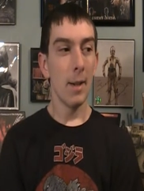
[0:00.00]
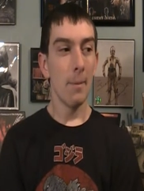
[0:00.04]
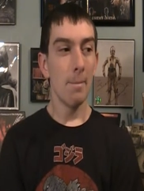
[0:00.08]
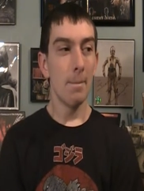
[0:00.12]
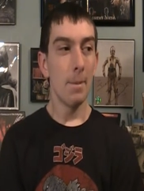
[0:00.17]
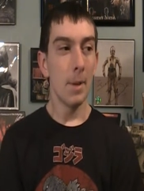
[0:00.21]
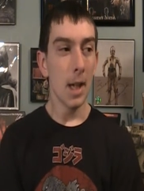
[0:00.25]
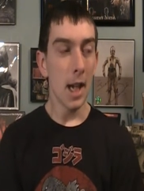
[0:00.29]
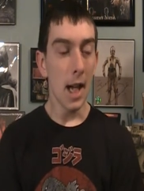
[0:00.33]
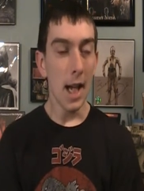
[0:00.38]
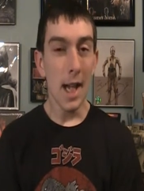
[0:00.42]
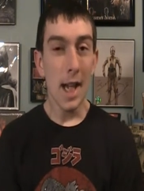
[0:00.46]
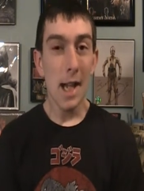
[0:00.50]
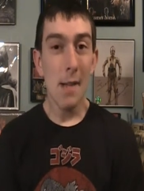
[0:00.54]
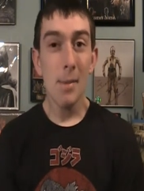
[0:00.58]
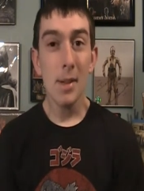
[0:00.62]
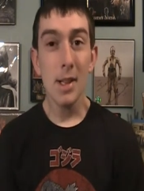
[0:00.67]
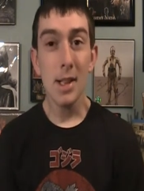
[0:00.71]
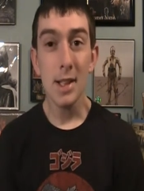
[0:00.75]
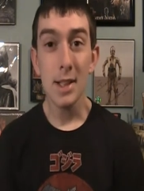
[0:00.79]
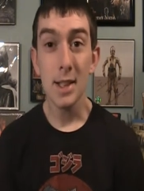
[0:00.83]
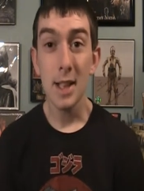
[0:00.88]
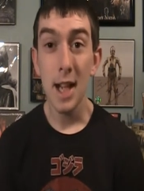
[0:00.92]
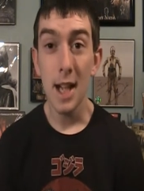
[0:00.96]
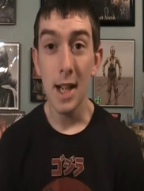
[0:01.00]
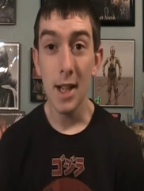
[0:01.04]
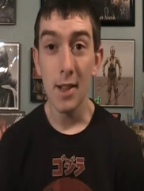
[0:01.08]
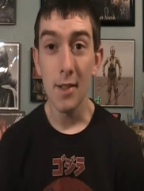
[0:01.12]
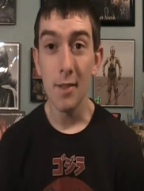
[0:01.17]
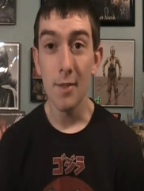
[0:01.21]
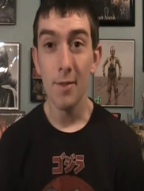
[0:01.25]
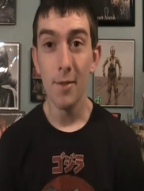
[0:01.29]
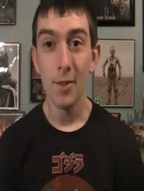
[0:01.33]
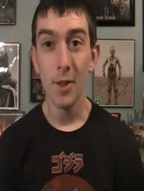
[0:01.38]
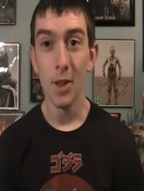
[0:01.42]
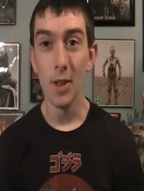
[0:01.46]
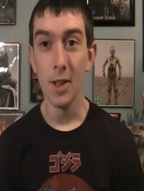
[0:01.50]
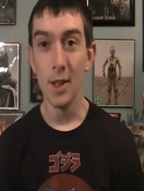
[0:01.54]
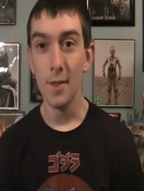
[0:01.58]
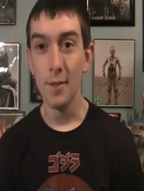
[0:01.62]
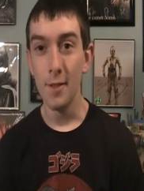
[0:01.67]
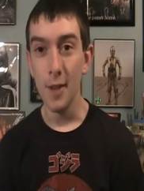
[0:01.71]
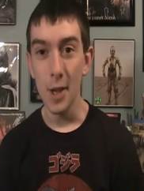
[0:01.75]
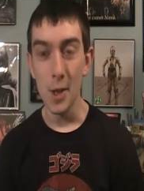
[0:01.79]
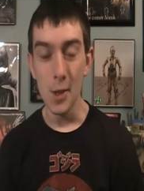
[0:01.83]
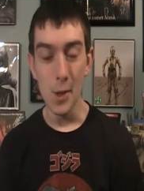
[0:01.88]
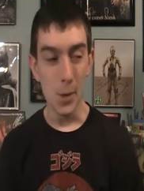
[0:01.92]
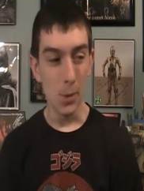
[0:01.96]
But I am excited for an
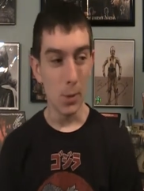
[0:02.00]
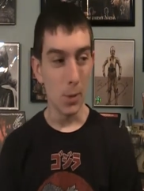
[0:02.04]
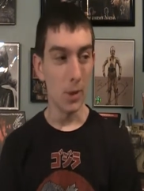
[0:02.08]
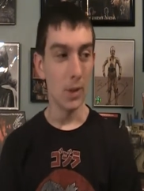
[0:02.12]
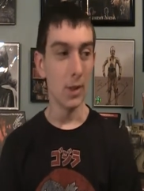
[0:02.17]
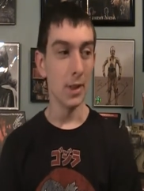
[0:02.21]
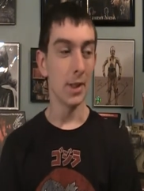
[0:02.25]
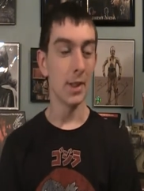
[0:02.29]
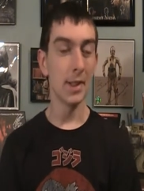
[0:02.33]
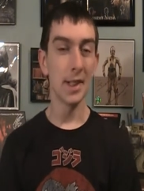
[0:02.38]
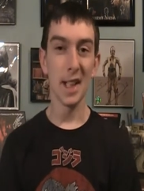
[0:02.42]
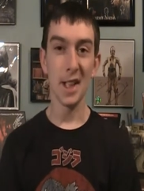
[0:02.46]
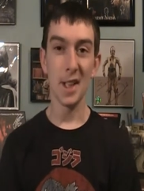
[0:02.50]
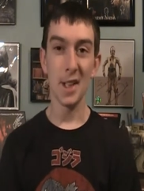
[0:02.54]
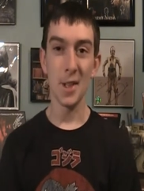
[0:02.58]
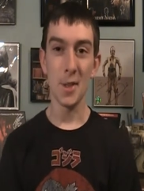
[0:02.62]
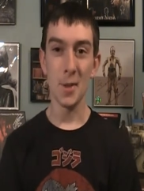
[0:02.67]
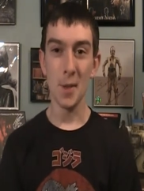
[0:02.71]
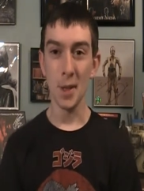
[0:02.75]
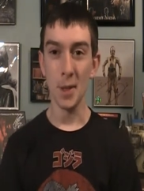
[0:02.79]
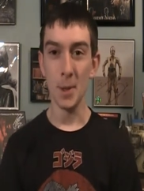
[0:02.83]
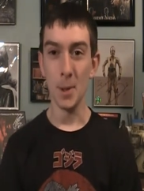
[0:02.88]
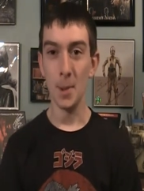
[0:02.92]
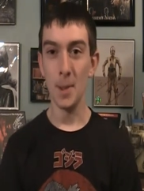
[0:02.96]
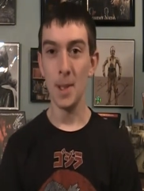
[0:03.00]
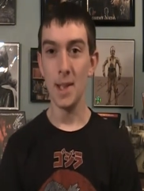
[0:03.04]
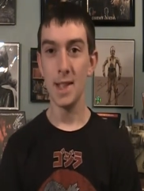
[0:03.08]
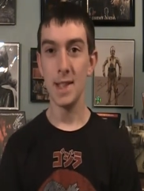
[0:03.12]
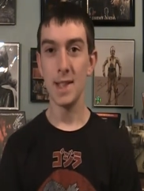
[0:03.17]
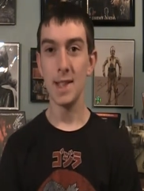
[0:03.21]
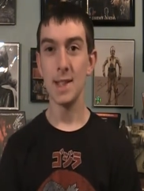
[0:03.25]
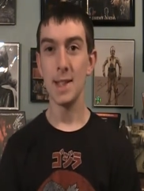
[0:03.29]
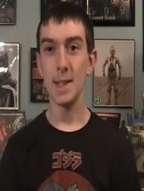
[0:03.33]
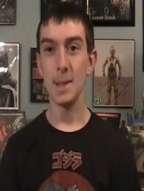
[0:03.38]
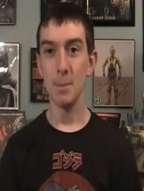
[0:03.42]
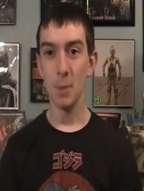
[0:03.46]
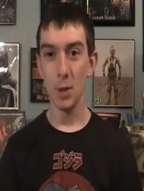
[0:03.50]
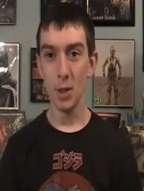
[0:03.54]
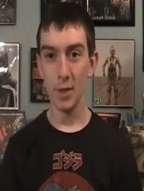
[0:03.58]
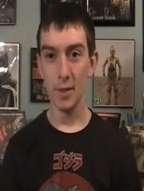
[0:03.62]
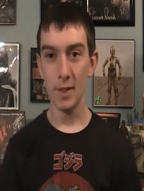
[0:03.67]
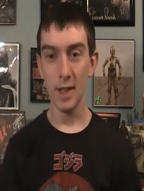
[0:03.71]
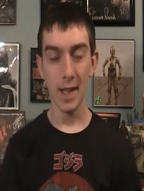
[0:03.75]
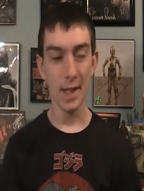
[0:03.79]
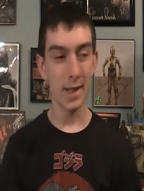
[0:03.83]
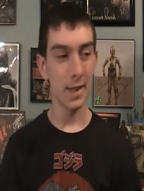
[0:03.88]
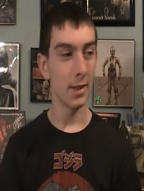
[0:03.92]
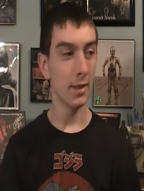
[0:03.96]
eventual second show where we get to see more of
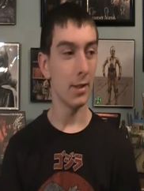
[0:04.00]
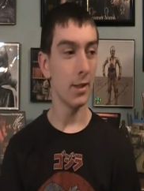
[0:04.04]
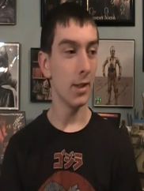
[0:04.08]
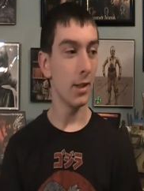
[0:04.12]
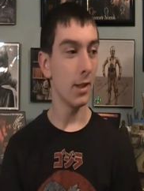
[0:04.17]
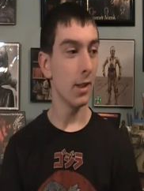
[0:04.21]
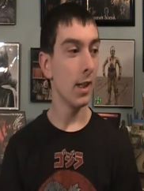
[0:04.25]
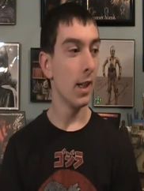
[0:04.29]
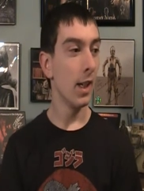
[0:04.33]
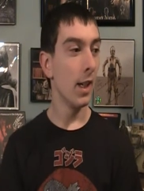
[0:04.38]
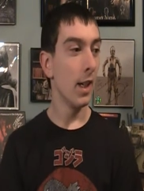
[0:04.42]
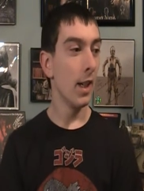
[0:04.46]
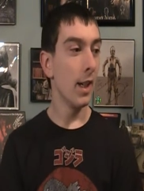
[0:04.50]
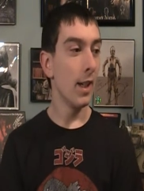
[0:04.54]
Godzilla,